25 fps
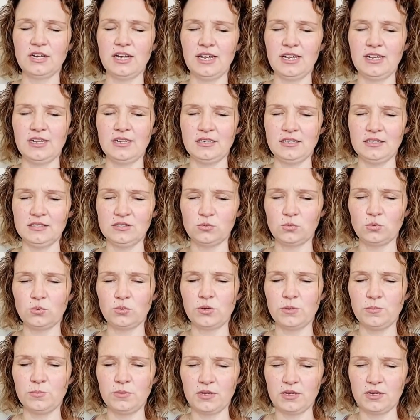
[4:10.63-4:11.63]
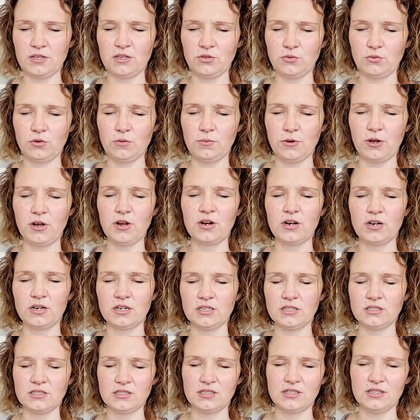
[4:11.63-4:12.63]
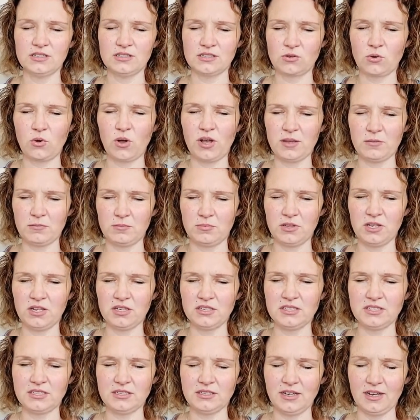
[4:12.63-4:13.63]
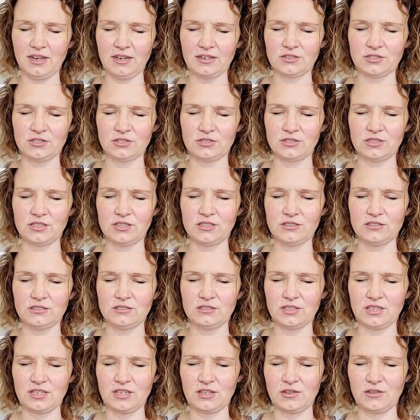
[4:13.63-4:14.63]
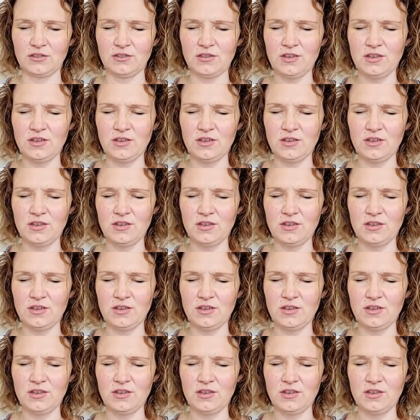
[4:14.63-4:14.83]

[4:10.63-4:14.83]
and it's ripping you apart it's it's quite bloody actually it's like a